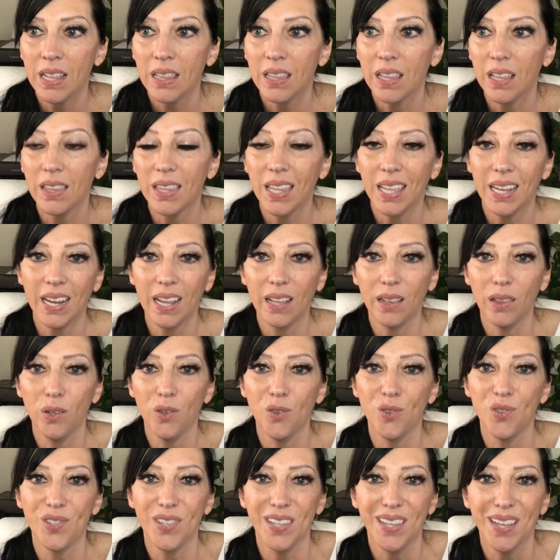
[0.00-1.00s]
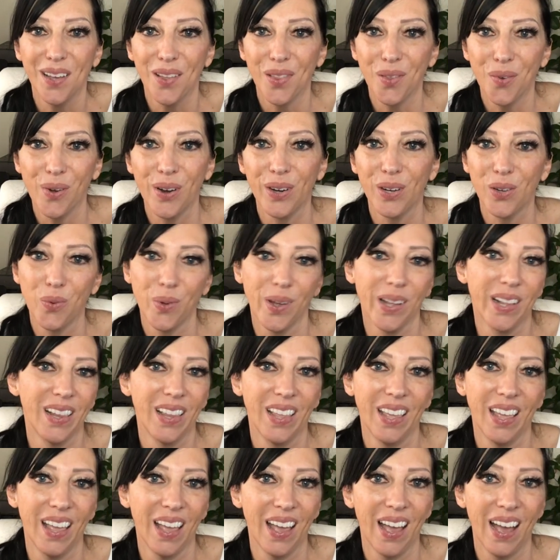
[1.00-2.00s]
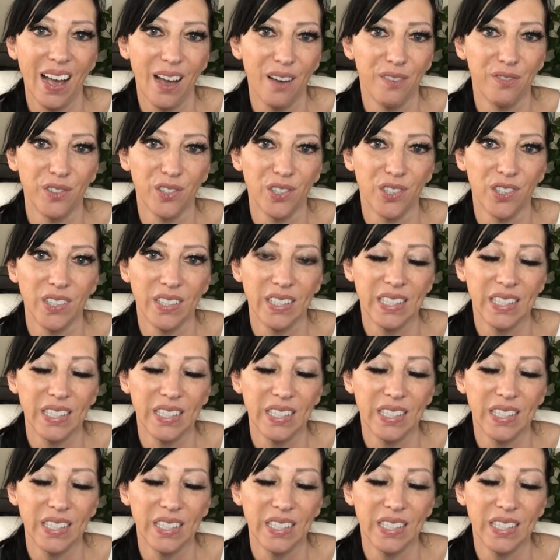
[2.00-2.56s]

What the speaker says: that then I lose the other one quickly after.